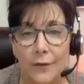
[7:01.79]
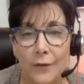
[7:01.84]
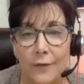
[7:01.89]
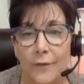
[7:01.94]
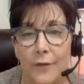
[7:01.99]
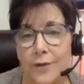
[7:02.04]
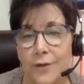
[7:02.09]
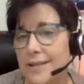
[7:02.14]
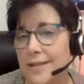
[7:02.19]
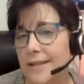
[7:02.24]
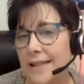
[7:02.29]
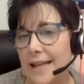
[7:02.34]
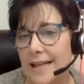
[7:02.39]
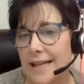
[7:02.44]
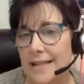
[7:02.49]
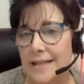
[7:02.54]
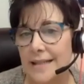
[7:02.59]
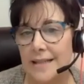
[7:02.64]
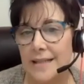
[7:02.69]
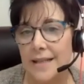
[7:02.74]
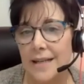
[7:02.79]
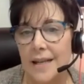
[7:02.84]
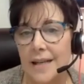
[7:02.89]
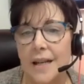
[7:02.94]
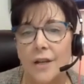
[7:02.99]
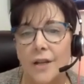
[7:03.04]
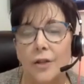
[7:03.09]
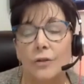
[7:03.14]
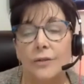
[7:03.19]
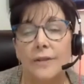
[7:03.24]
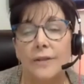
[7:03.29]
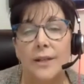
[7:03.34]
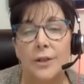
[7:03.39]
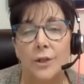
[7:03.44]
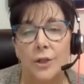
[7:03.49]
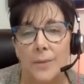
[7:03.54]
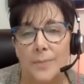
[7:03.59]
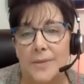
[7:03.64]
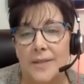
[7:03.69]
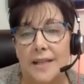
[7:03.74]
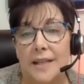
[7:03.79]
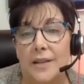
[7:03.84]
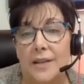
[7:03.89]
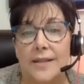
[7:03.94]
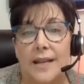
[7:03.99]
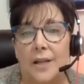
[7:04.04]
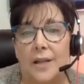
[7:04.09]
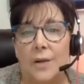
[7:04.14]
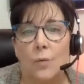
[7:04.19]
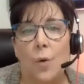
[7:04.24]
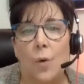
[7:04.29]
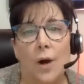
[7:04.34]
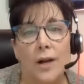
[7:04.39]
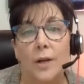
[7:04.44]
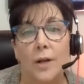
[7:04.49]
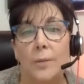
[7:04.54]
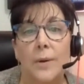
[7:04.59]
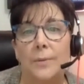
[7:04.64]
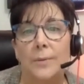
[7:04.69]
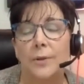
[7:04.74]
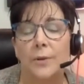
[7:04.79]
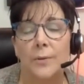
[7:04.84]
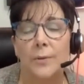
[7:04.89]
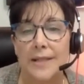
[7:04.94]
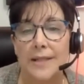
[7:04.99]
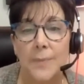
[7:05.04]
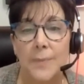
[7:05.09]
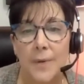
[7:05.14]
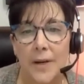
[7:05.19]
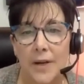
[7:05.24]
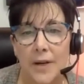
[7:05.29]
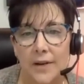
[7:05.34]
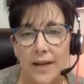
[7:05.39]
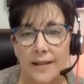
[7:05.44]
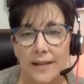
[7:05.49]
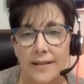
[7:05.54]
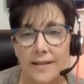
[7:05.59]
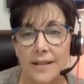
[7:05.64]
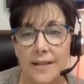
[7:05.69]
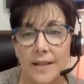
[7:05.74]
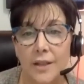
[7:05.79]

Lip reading: first list, your leadership skills that you want your people to experience,